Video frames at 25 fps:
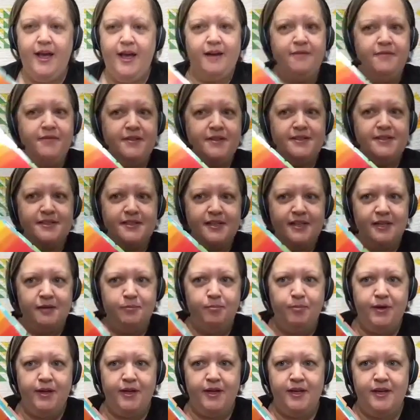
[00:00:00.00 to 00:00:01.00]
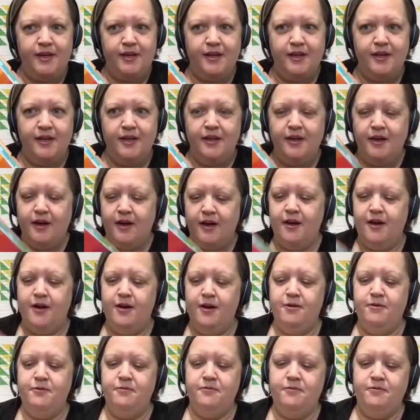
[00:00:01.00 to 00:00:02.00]
have the sneak peek
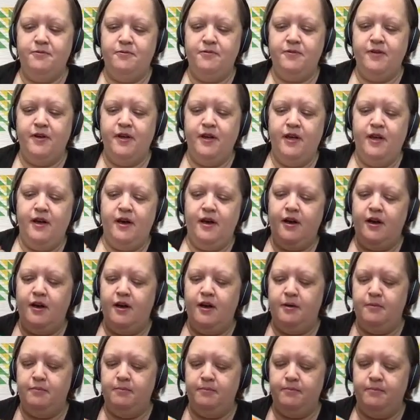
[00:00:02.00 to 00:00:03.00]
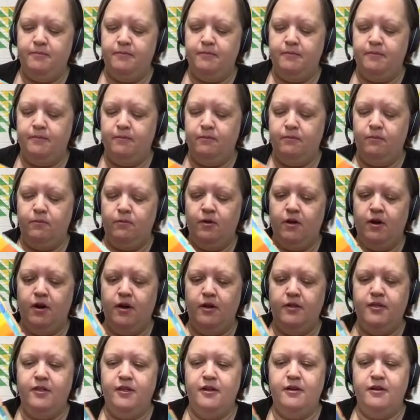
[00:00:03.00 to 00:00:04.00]
of um,
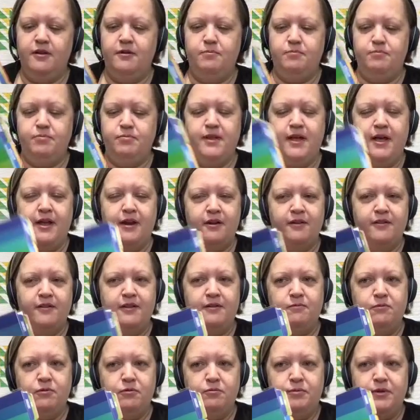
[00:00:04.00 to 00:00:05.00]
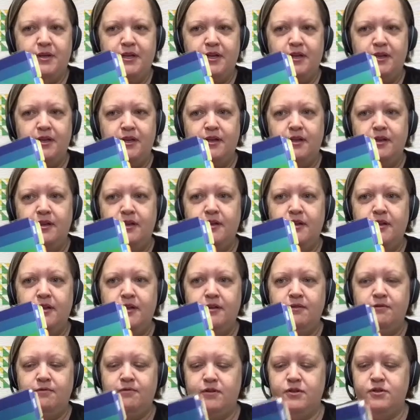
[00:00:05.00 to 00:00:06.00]
the planner that will be
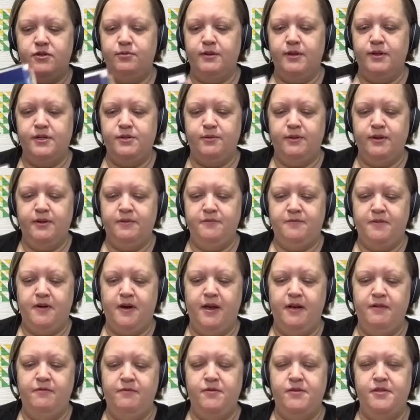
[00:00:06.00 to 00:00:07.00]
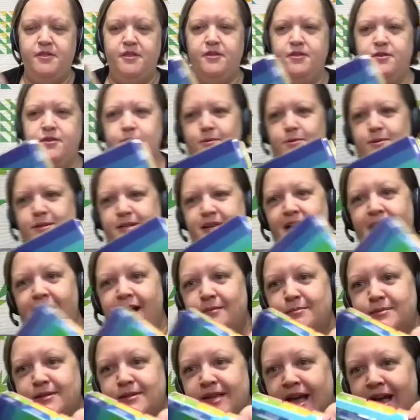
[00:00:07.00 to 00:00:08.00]
for 2025 with the new
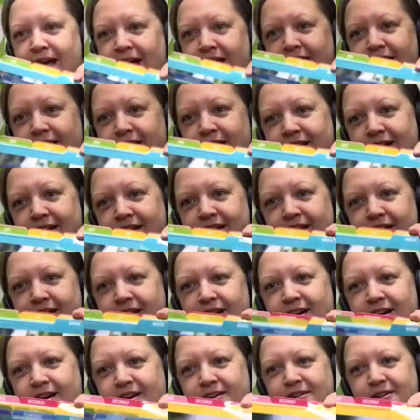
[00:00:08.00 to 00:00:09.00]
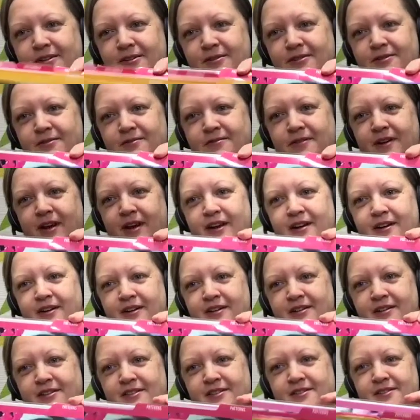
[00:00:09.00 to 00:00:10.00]
tabs added, our new
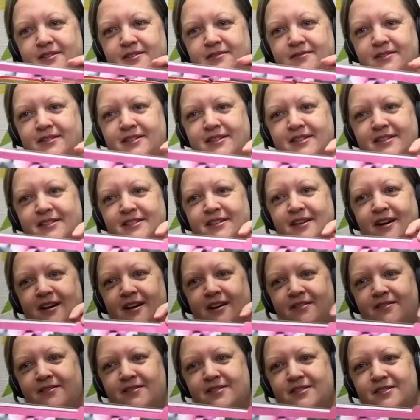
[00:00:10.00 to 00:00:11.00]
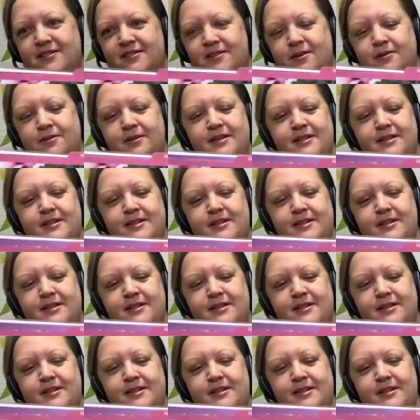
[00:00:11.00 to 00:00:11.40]
dividers, which is so